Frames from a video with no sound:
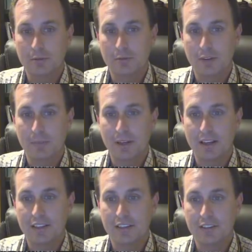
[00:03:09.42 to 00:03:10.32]
we were right
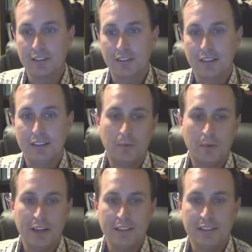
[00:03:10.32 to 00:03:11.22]
back here.
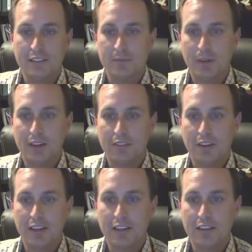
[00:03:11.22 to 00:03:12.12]
Right at this spot
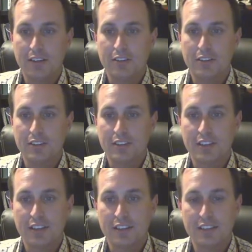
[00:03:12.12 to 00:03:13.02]
right here, you can
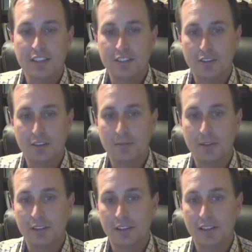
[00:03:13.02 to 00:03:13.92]
see that D term
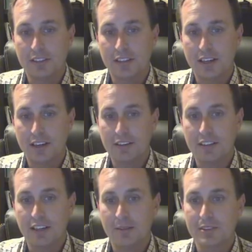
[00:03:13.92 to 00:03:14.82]
of the entire
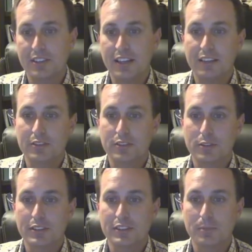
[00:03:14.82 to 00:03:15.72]
time is negative.
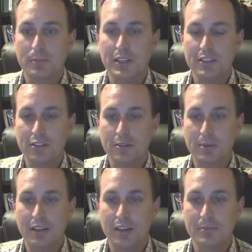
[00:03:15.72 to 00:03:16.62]
So as the P term
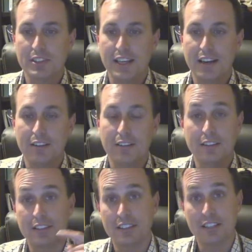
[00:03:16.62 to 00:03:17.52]
comes down,
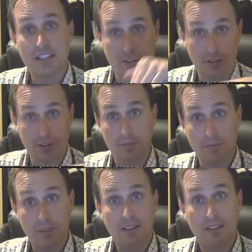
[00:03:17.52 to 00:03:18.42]
the D
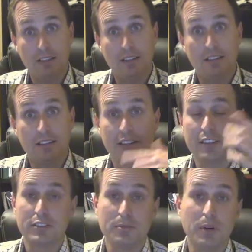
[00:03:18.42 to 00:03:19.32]
term
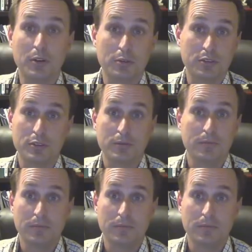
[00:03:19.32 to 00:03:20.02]
is the most